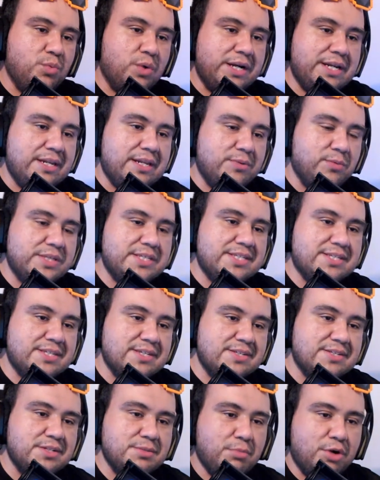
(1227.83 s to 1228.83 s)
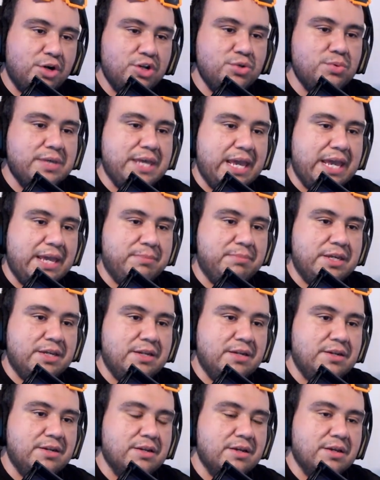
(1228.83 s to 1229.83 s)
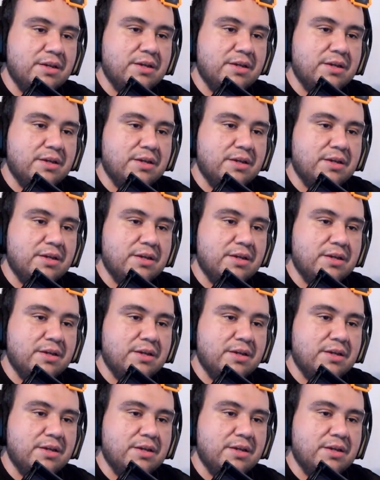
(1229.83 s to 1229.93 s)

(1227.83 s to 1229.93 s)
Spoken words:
What system are you gaming?